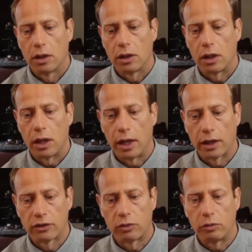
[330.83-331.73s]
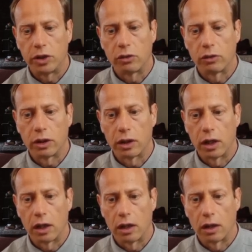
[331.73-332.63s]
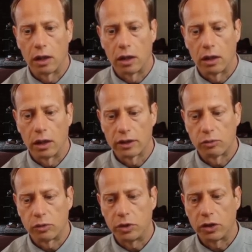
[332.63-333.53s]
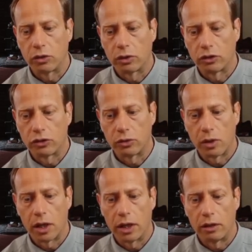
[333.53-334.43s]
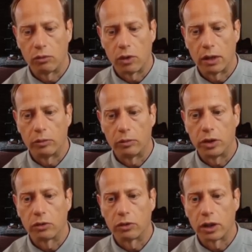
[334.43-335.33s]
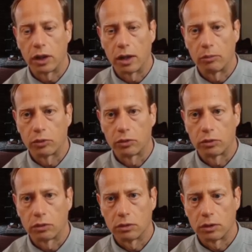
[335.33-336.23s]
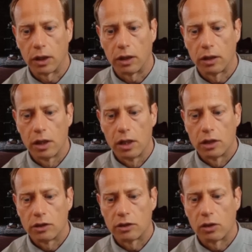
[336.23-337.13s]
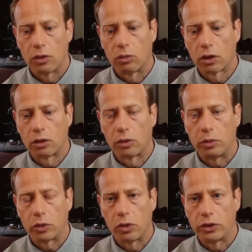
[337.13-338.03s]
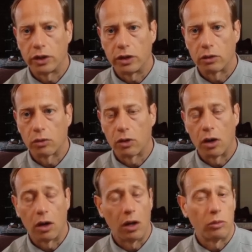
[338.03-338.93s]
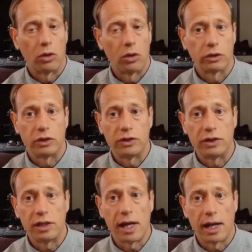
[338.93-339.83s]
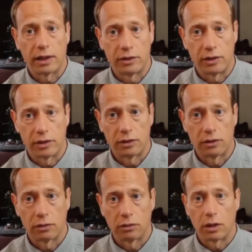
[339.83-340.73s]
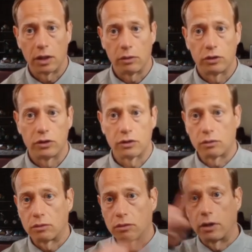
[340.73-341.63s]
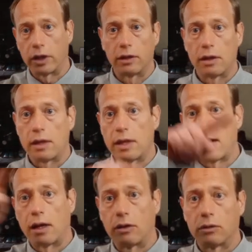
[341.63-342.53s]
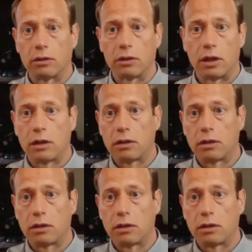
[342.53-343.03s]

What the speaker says: X would be going to the right. Y would be going up. Okay, so we're going to be rotating along the Z axis. Okay, which is going like that. Okay,